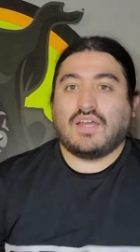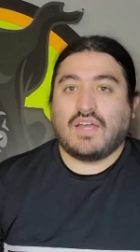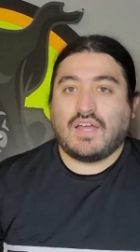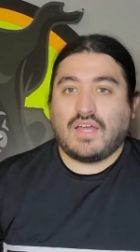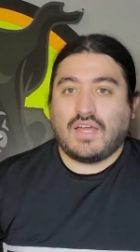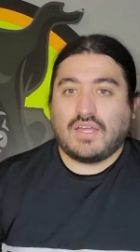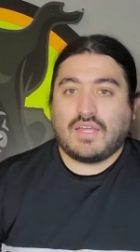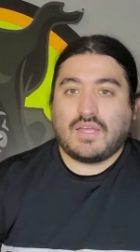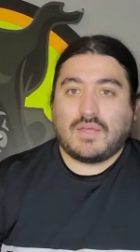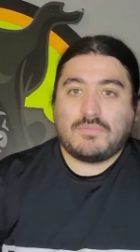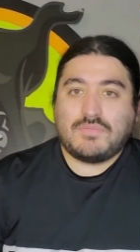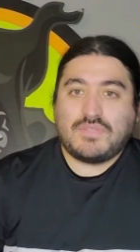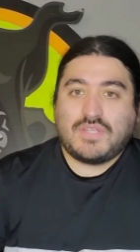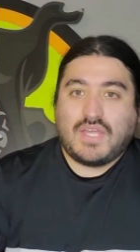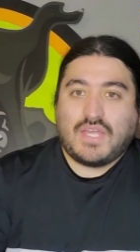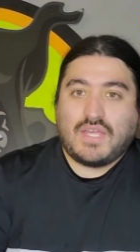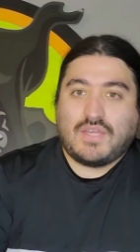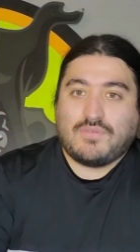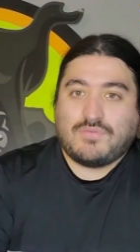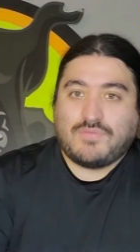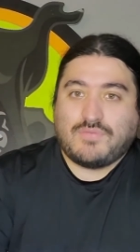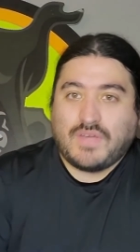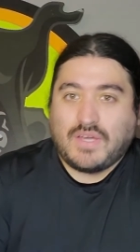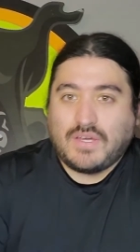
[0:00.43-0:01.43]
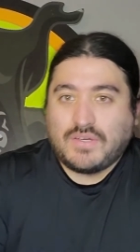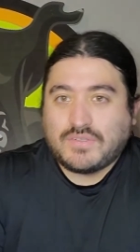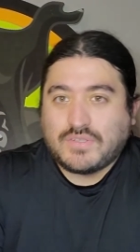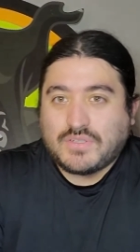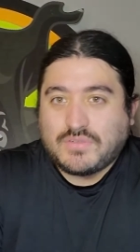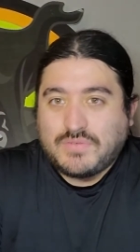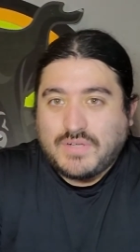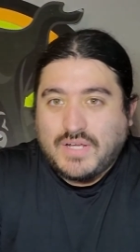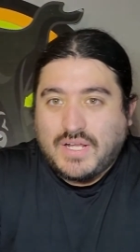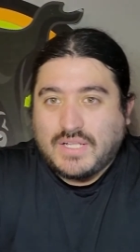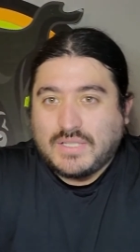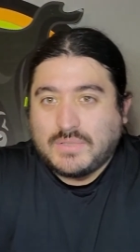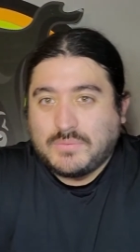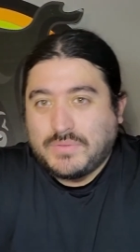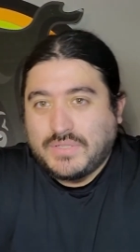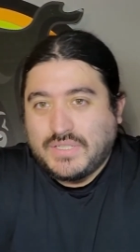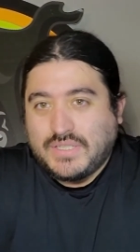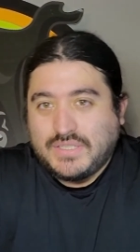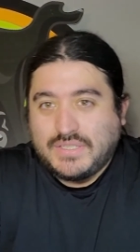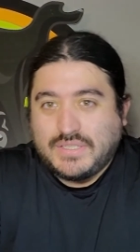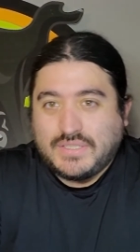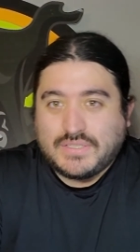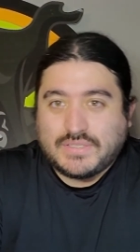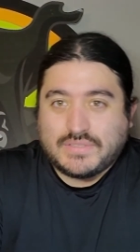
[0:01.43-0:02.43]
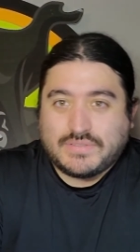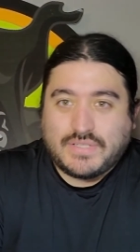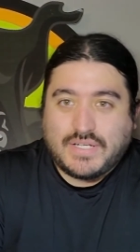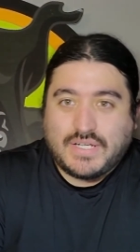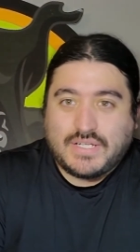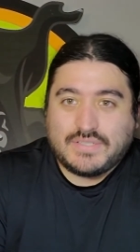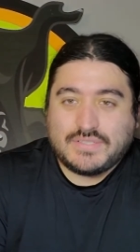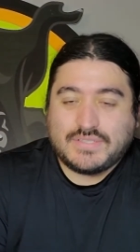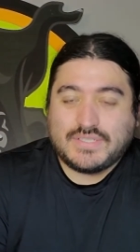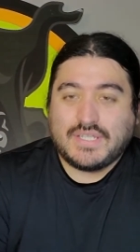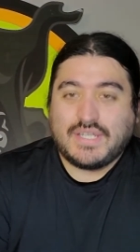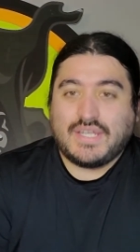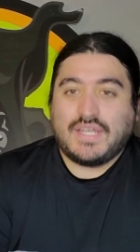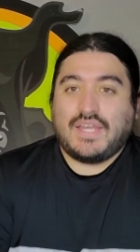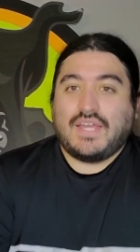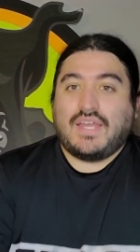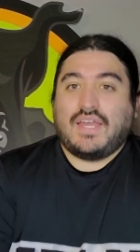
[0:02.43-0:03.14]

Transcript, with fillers: Hi, I'm Dave, founder of Halloween Year Round,